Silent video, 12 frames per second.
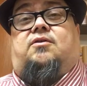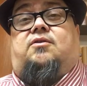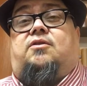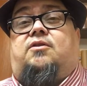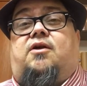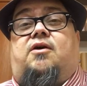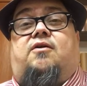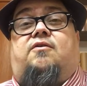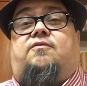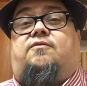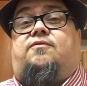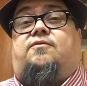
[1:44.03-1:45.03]

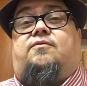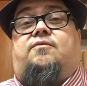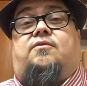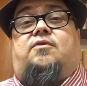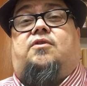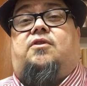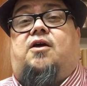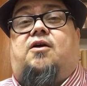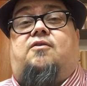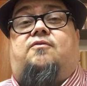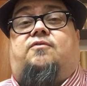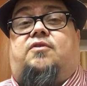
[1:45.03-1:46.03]
Love,
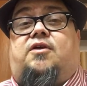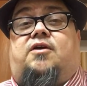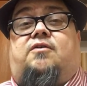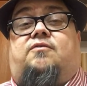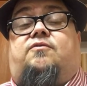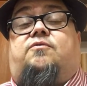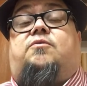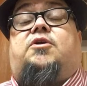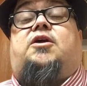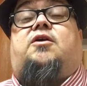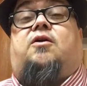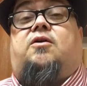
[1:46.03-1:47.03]
love, love
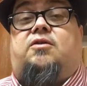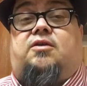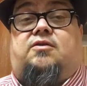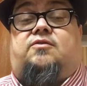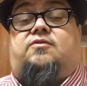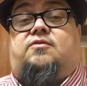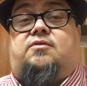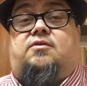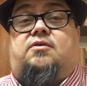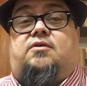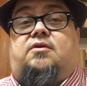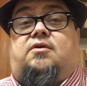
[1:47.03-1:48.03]
regardless.
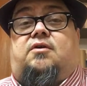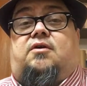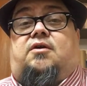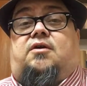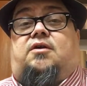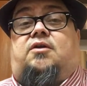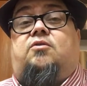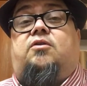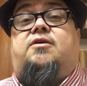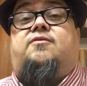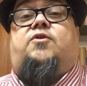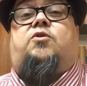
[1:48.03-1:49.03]
You
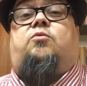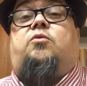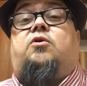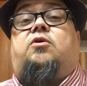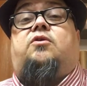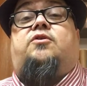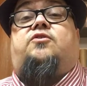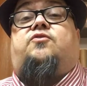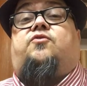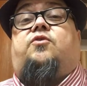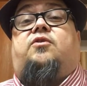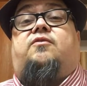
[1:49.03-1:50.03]
live in a world that's
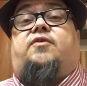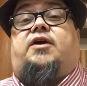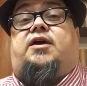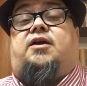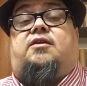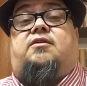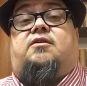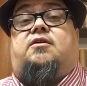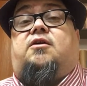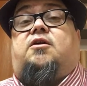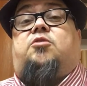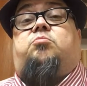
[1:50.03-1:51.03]
full of hate.
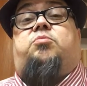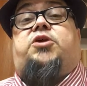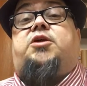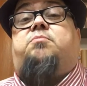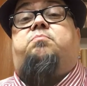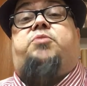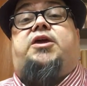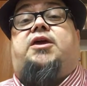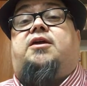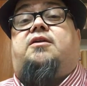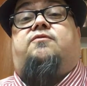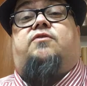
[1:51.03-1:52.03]
Be a
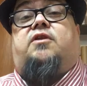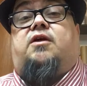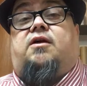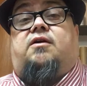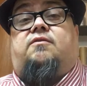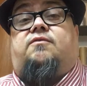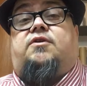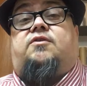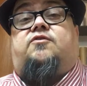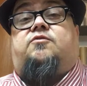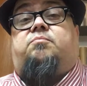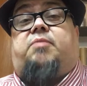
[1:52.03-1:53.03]
beacon of love in
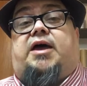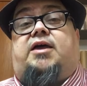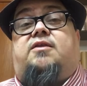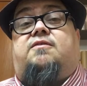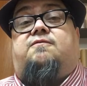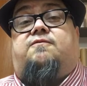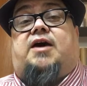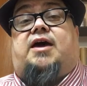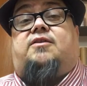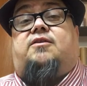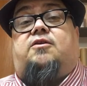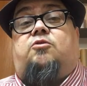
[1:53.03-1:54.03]
spite of the
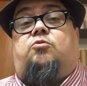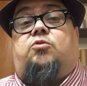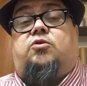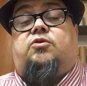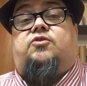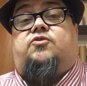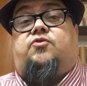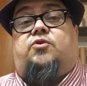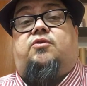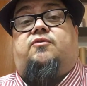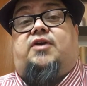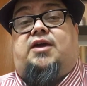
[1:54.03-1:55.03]
fact that your world is
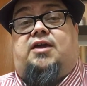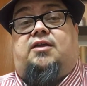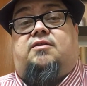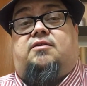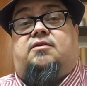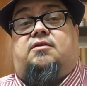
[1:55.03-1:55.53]
full of hate.